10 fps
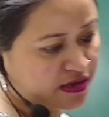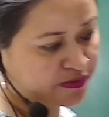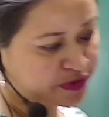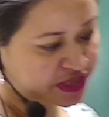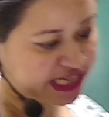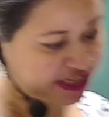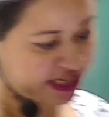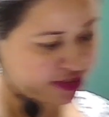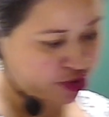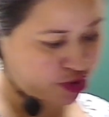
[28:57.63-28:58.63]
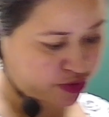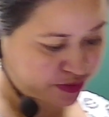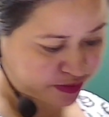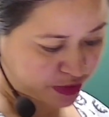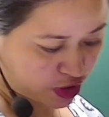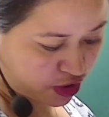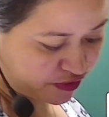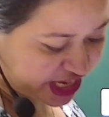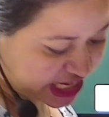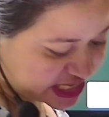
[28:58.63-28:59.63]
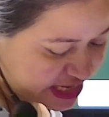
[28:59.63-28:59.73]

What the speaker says: Percentage, or we can say